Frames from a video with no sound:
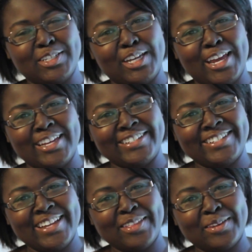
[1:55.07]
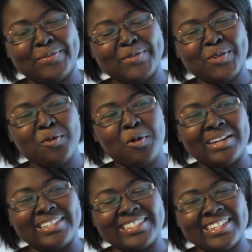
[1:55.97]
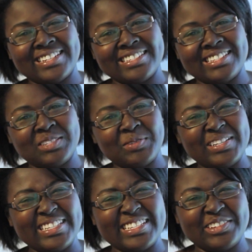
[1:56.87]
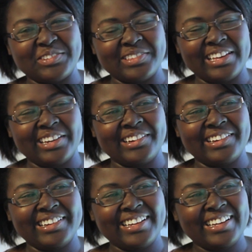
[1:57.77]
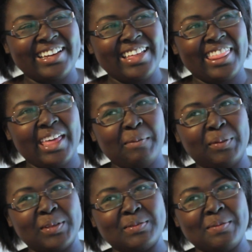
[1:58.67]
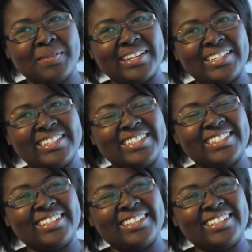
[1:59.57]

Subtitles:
I changed now that I'm 26? It's 26 years later. That blows my mind.